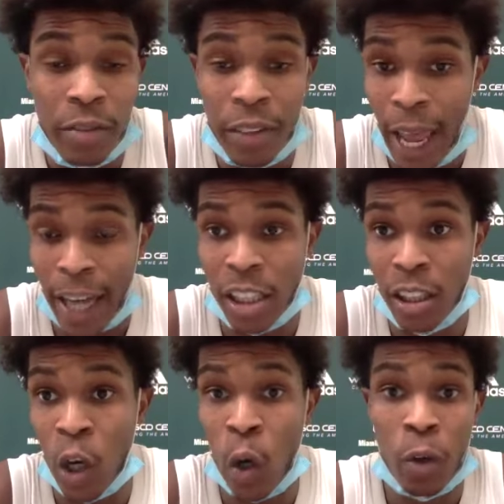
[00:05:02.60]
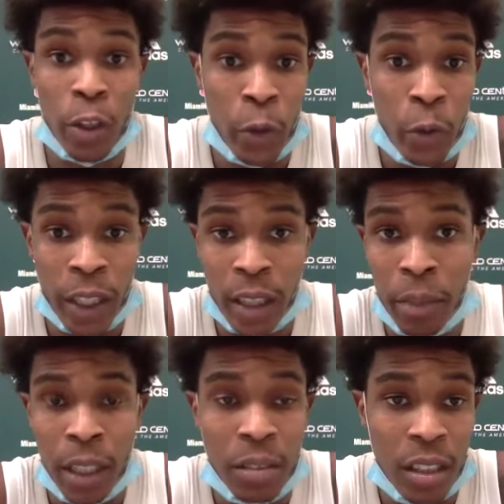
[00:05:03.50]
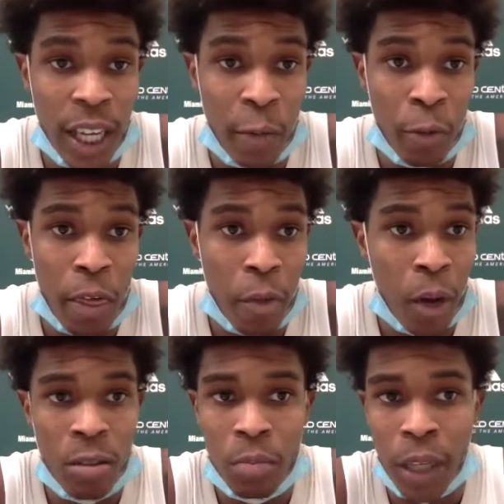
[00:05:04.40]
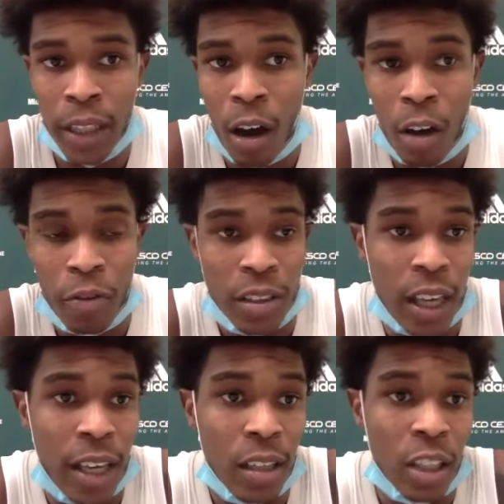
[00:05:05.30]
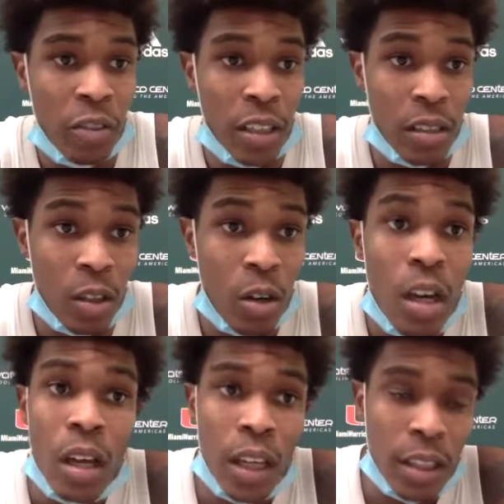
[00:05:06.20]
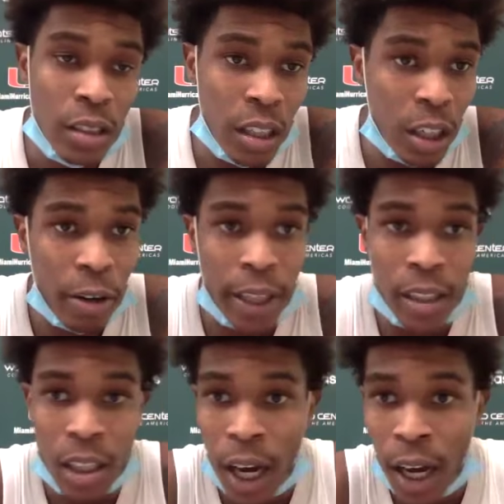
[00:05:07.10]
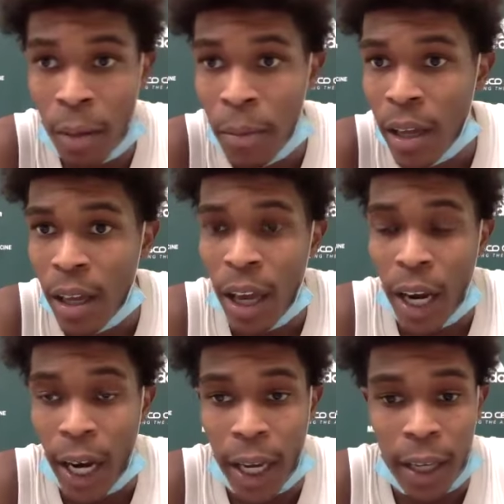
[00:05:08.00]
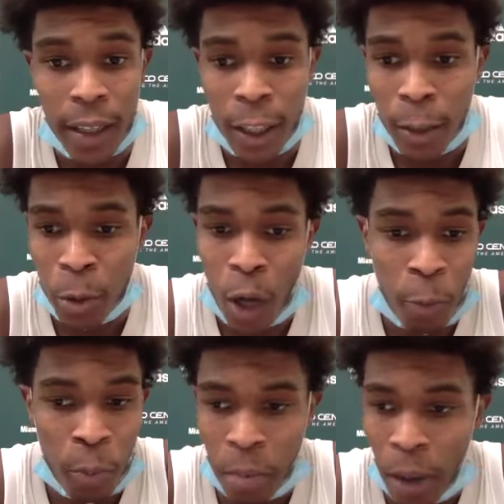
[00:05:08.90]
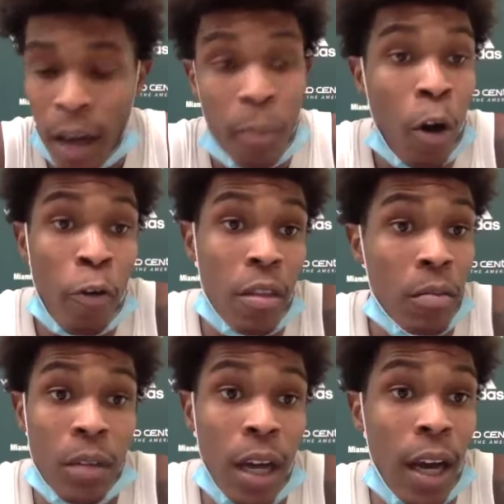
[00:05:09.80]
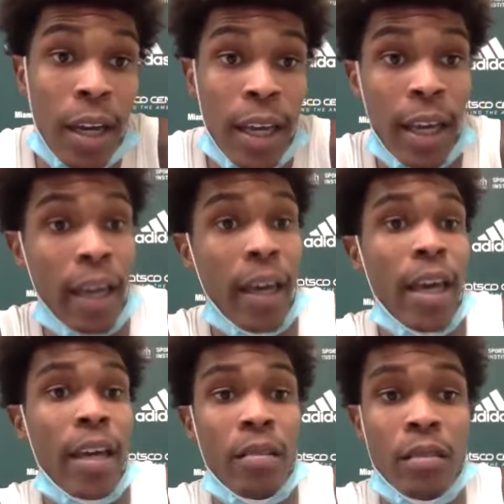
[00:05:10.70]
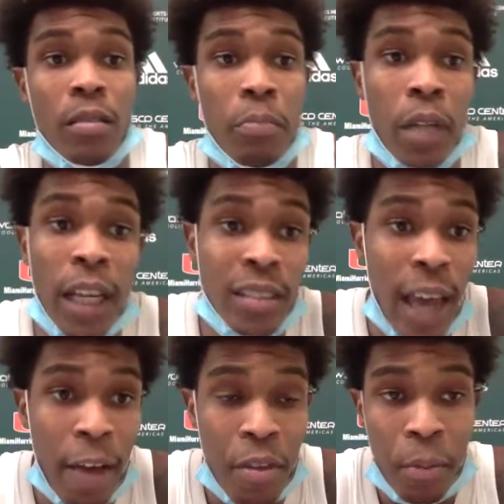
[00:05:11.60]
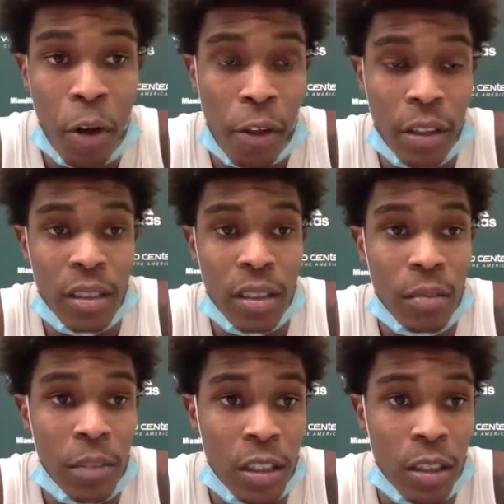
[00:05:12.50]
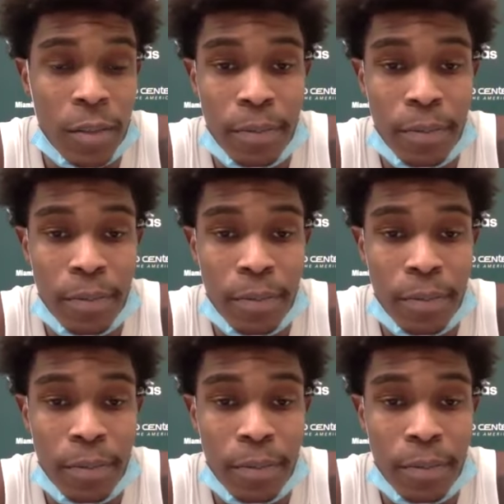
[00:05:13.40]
and actually know what we're doing and be up to date with the way we play the offense and defense. So he's done a great job. And, you know, I'm proud of both of them and blessed to have them both on the team this year.